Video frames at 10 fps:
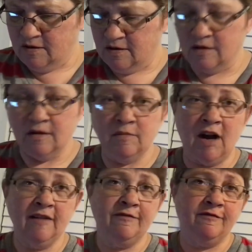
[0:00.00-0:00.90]

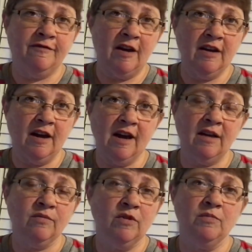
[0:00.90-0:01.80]
um, I find I
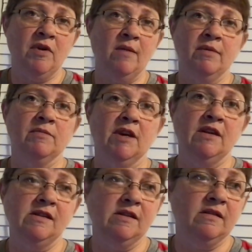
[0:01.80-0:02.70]
had a real problem
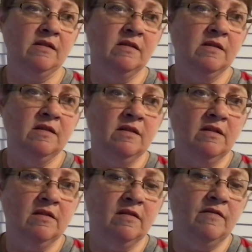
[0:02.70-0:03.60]
getting
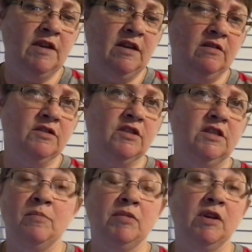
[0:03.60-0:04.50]
the videos
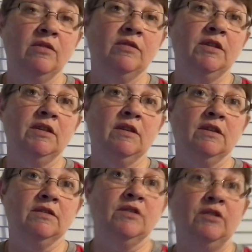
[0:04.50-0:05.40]
to upload
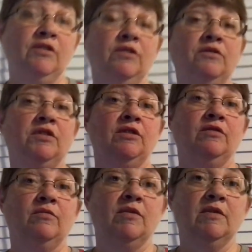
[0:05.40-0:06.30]
uh, to
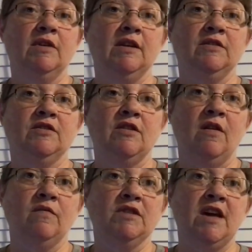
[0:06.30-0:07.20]
YouTube, and
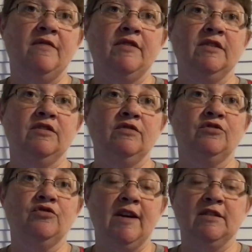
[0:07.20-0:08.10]
so I was having
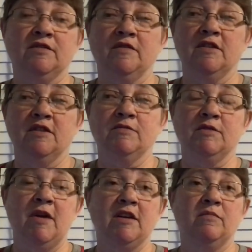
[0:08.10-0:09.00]
to transfer them
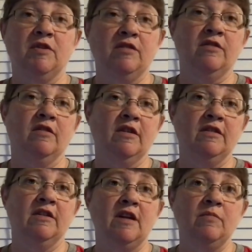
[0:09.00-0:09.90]
to my computer
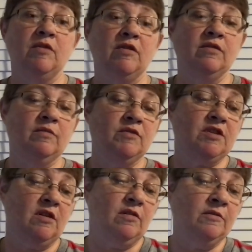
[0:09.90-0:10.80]
and then upload them.
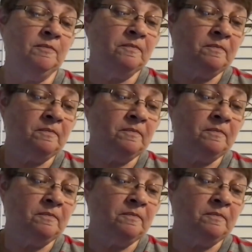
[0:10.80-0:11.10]
So